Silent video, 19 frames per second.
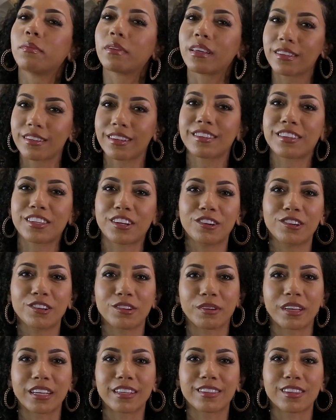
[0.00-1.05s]
please consider
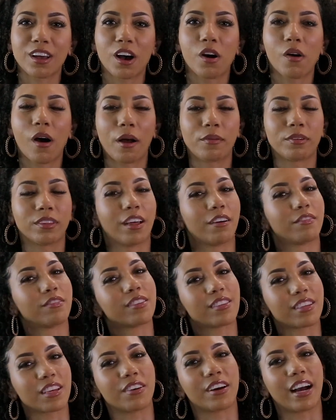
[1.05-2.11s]
doing so. I would love to
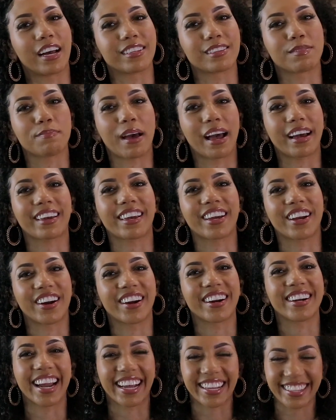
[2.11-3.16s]
see you guys back
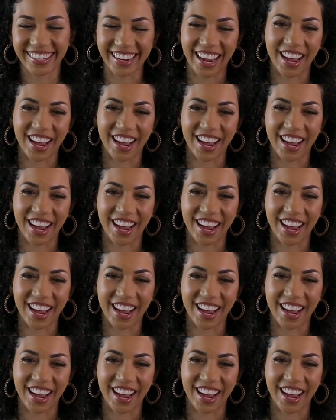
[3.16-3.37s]
here next